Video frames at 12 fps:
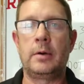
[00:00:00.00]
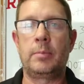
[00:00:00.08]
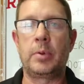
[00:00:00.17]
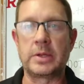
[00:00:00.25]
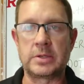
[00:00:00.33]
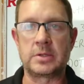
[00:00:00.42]

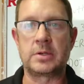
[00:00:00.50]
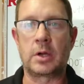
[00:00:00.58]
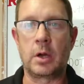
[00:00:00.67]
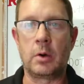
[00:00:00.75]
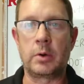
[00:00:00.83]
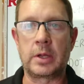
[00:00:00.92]
places to
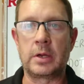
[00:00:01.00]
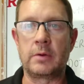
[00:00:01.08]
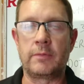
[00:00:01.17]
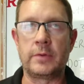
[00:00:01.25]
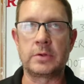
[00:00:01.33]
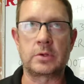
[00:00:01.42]
go to get your
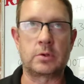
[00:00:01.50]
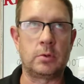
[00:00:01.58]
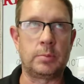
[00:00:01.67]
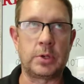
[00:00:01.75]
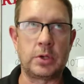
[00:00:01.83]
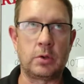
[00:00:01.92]
physical,
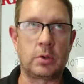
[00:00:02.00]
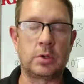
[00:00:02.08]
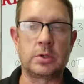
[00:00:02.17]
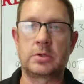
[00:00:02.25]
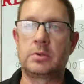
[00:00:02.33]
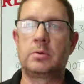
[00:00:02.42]
but you could
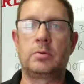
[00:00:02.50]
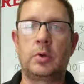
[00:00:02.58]
just